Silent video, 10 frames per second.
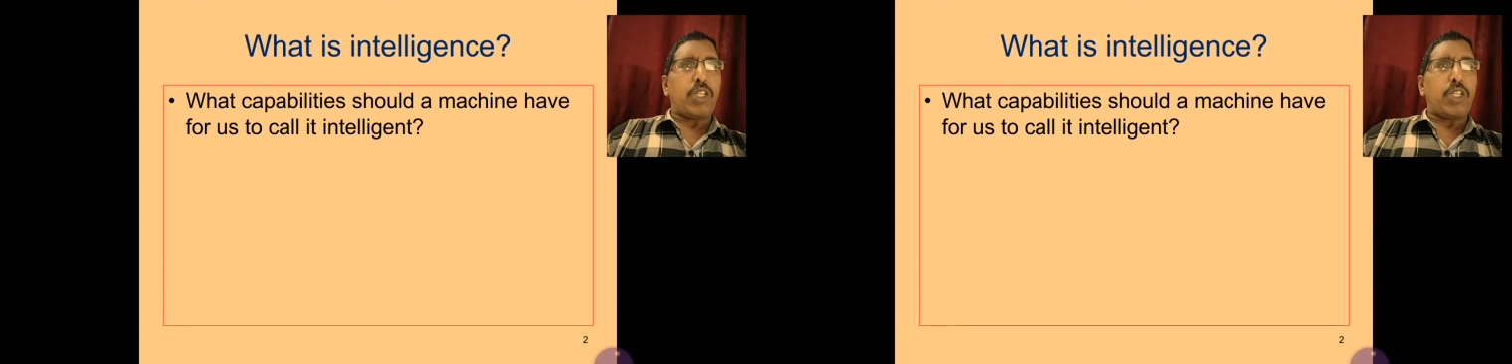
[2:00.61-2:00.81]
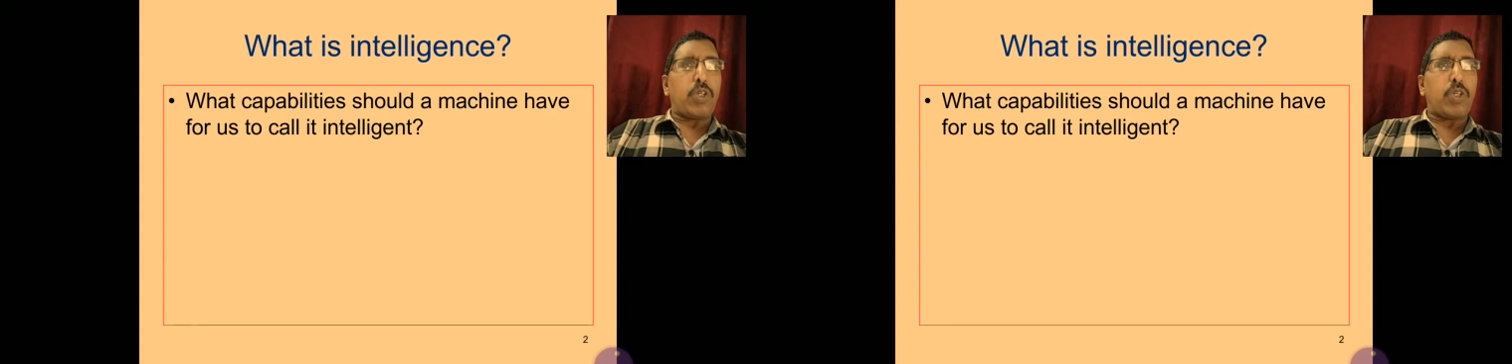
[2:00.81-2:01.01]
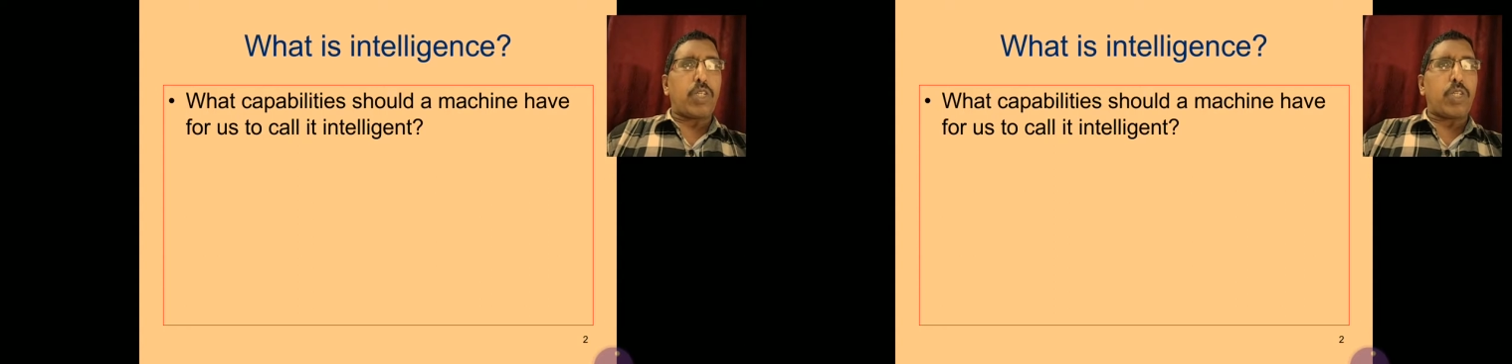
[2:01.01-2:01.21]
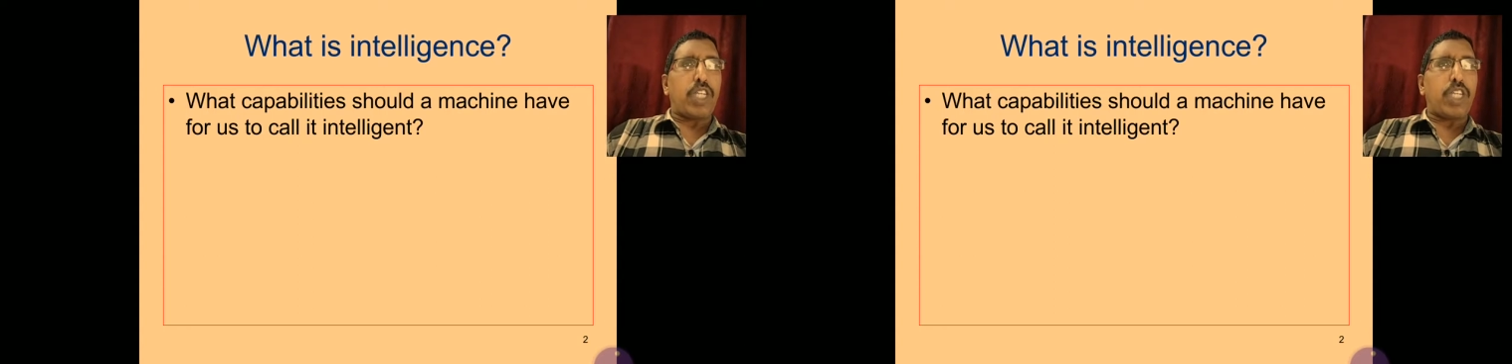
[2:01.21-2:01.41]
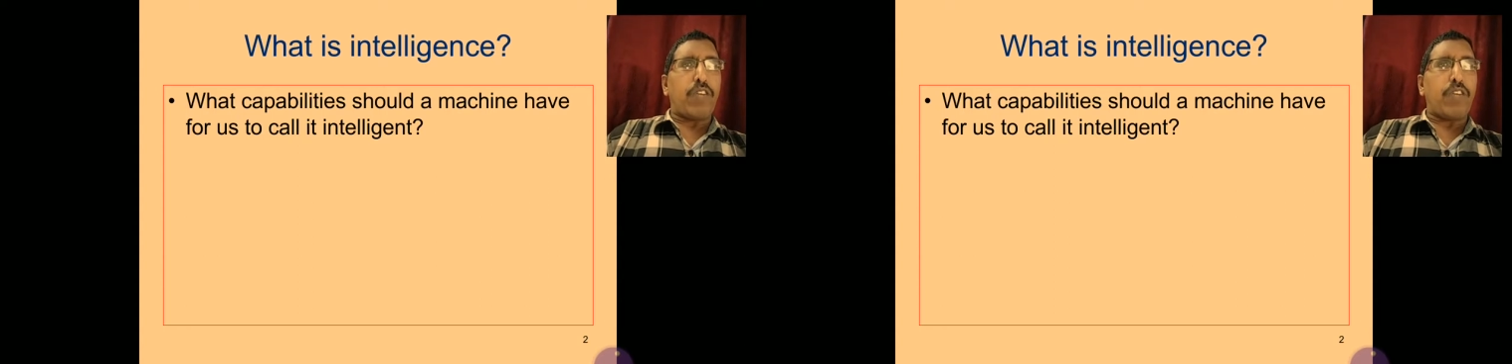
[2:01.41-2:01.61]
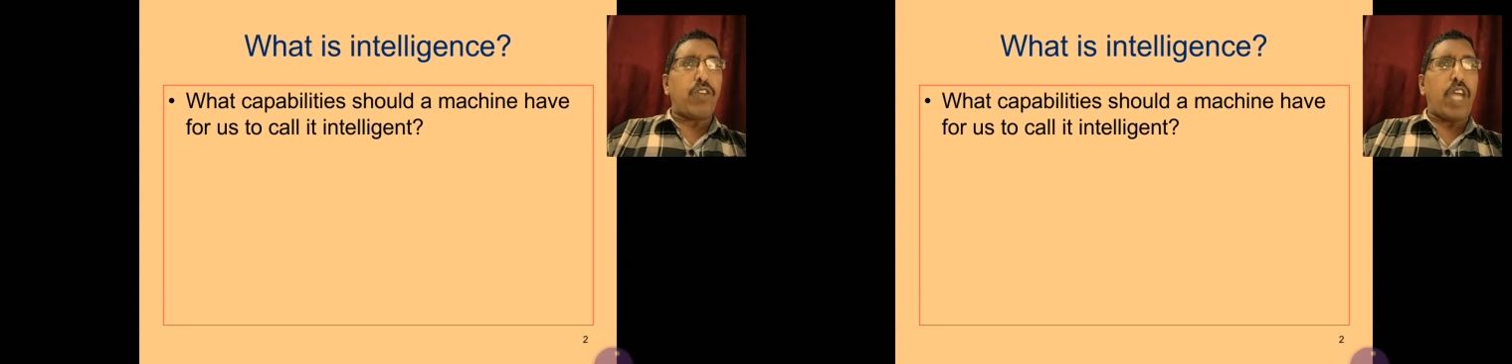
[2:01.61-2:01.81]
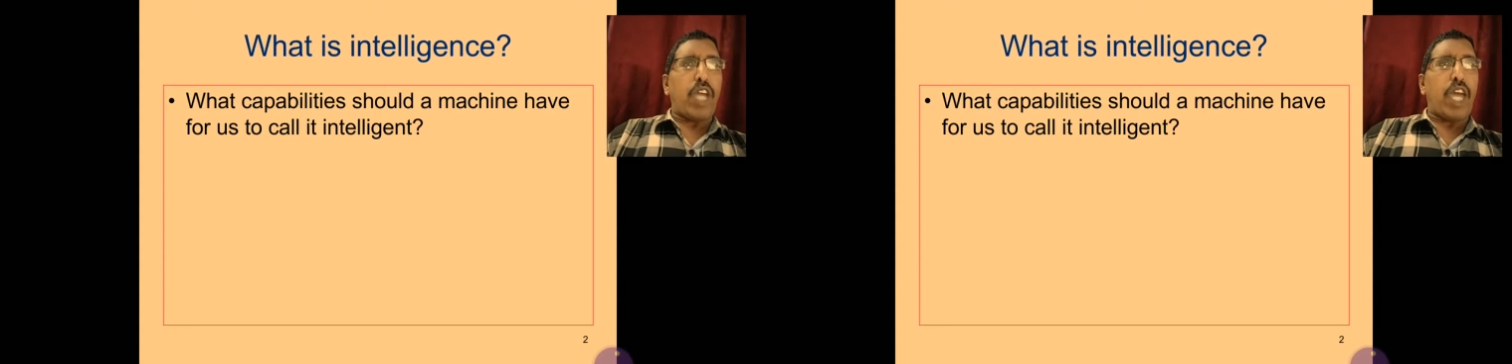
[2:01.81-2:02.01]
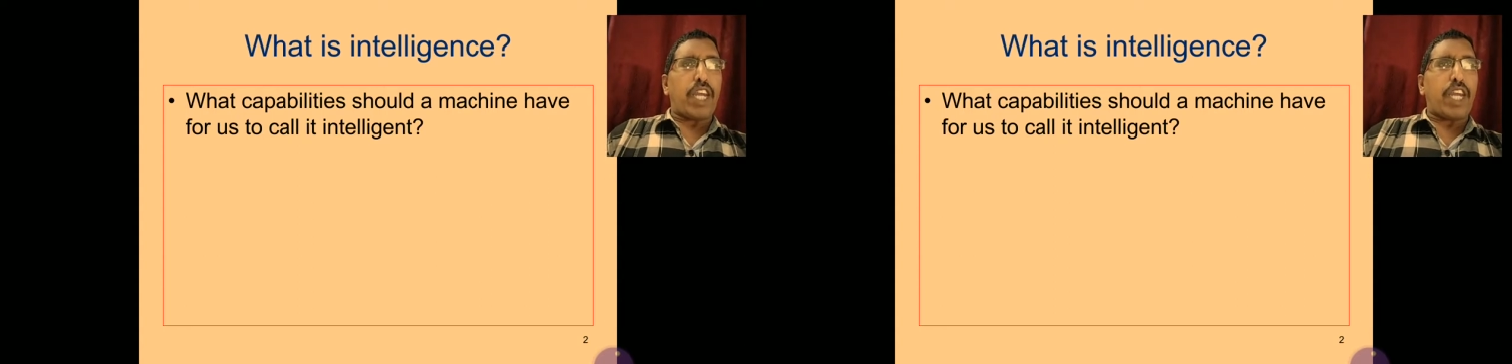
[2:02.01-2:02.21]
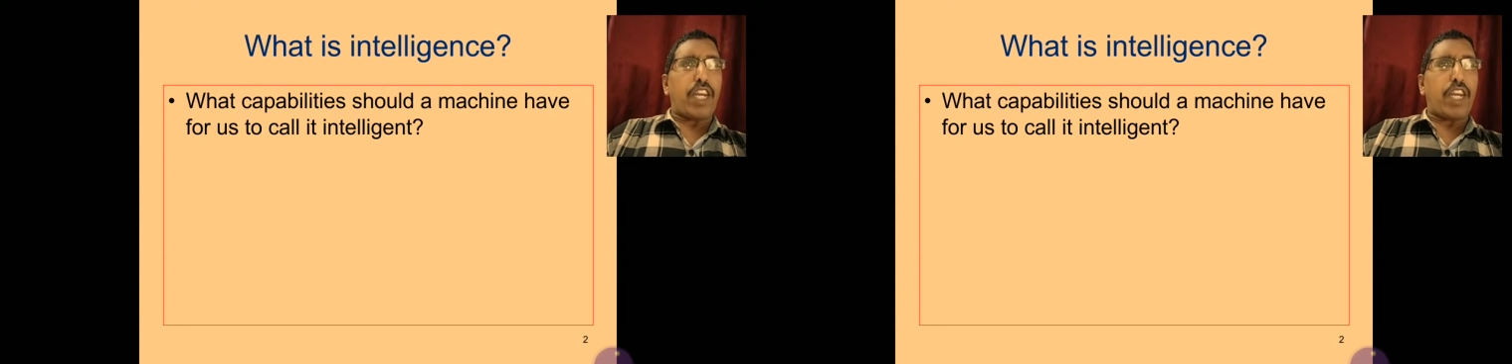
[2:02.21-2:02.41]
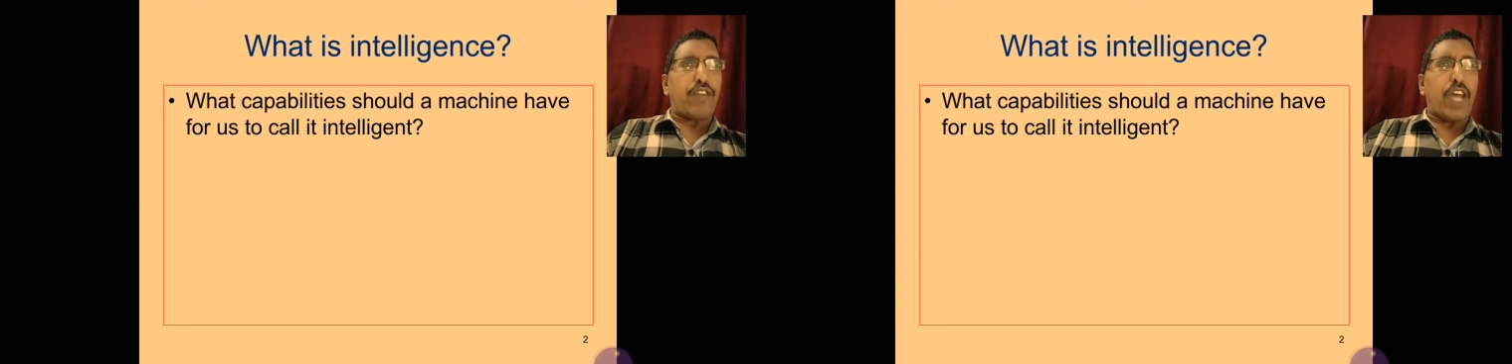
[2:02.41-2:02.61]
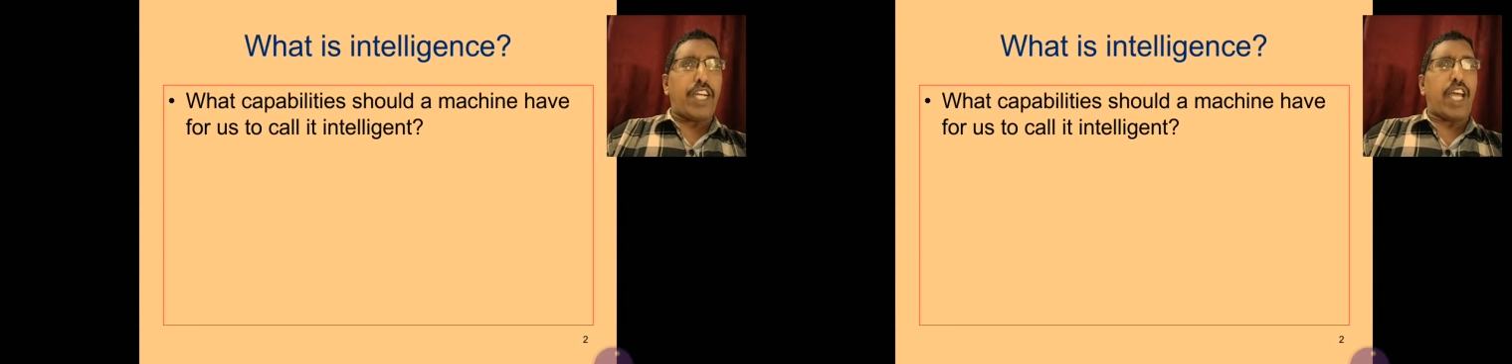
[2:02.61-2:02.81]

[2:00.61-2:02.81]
to give you a rough idea,